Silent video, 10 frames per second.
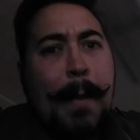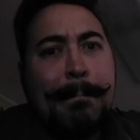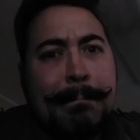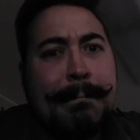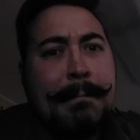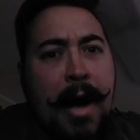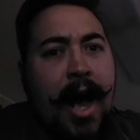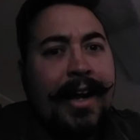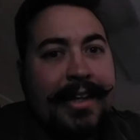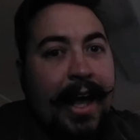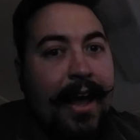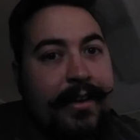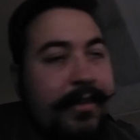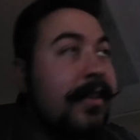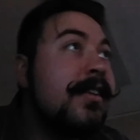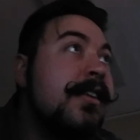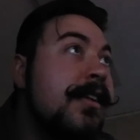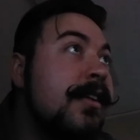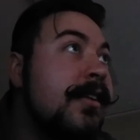think Zozoken is reviewing.